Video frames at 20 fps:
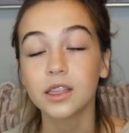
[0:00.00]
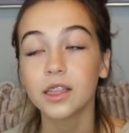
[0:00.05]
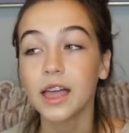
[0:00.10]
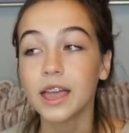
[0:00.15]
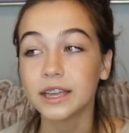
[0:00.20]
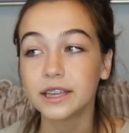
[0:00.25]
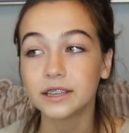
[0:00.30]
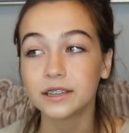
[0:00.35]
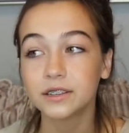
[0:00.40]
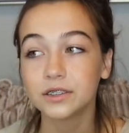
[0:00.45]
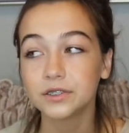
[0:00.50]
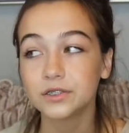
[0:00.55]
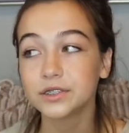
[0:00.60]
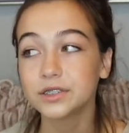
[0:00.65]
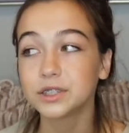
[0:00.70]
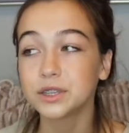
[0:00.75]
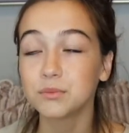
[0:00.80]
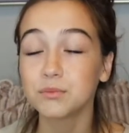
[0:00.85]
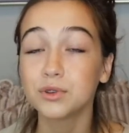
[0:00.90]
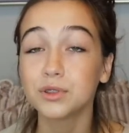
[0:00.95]
Like,
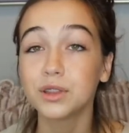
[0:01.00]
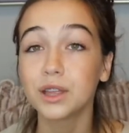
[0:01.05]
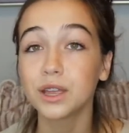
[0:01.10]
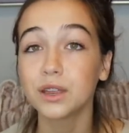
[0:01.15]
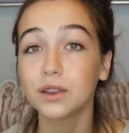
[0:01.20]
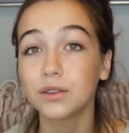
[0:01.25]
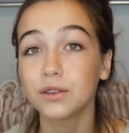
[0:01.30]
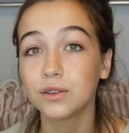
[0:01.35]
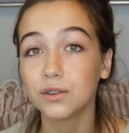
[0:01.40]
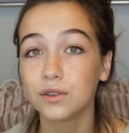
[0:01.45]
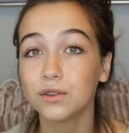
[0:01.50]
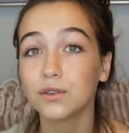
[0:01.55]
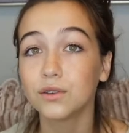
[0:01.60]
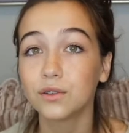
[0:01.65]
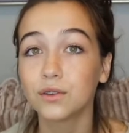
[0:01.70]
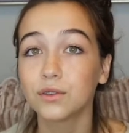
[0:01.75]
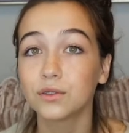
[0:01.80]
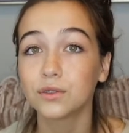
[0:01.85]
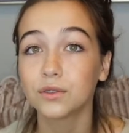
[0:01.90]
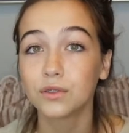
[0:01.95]
just someone that
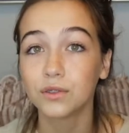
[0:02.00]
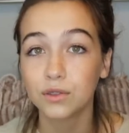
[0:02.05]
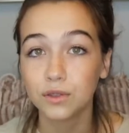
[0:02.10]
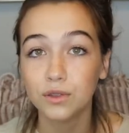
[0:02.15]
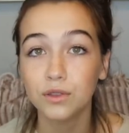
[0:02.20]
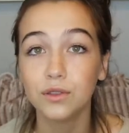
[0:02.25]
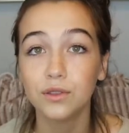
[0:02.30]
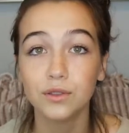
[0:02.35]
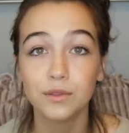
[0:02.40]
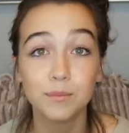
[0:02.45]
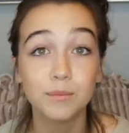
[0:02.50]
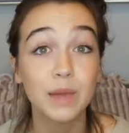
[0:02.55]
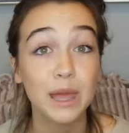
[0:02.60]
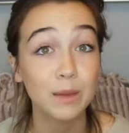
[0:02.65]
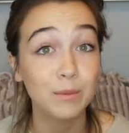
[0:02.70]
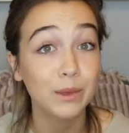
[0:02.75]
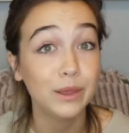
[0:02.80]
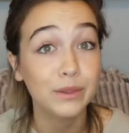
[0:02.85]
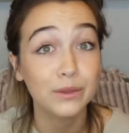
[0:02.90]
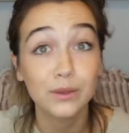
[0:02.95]
you're
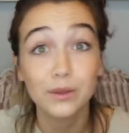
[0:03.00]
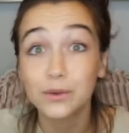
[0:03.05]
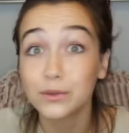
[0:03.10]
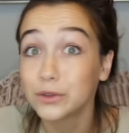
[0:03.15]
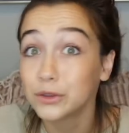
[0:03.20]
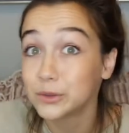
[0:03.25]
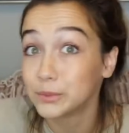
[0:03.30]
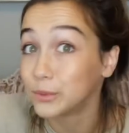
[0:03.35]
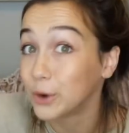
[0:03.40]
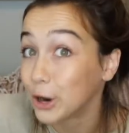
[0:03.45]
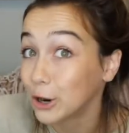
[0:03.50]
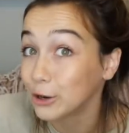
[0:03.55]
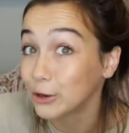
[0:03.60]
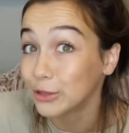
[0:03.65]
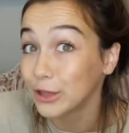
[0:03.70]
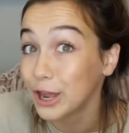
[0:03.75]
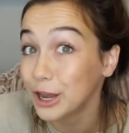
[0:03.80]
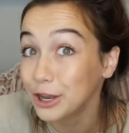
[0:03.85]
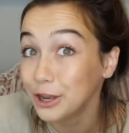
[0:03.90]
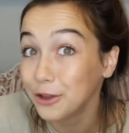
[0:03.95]
maybe is a little smarter
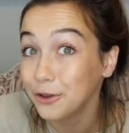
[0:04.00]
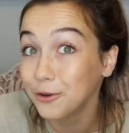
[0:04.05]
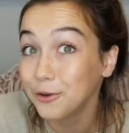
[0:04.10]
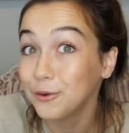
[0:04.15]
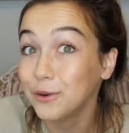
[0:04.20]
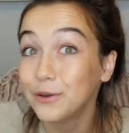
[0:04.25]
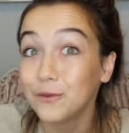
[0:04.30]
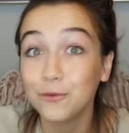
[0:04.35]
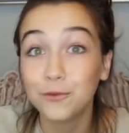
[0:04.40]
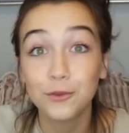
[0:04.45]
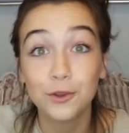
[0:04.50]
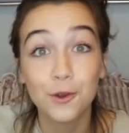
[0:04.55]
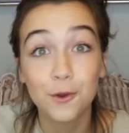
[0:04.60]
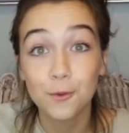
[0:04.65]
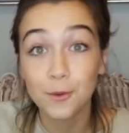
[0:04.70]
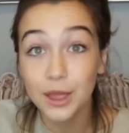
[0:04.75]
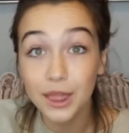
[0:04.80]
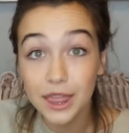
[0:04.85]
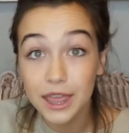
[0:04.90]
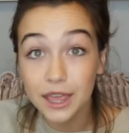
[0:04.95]
than you if
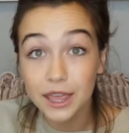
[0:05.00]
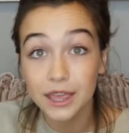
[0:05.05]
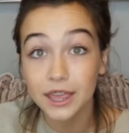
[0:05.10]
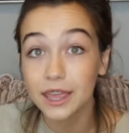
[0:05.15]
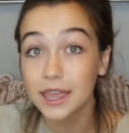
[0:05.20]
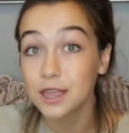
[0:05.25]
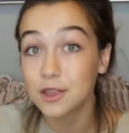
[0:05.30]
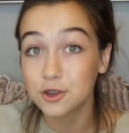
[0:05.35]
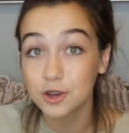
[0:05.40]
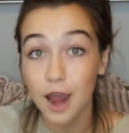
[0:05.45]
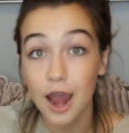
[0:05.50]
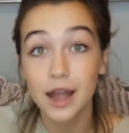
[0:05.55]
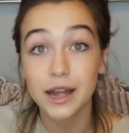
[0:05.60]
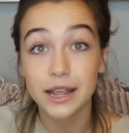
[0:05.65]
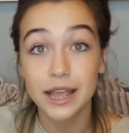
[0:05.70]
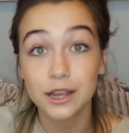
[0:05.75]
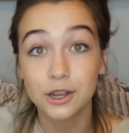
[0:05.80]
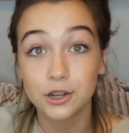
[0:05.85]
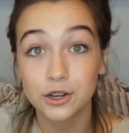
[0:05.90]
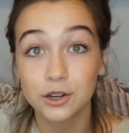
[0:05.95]
you're really trying
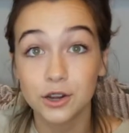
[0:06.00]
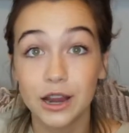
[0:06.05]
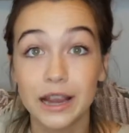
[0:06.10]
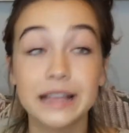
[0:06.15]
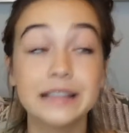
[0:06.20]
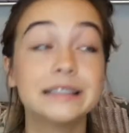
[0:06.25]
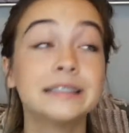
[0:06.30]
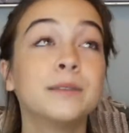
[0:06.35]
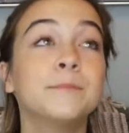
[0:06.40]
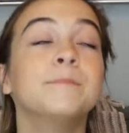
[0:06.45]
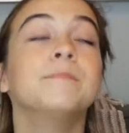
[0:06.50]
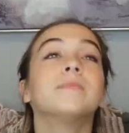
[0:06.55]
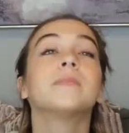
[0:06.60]
to get good grades.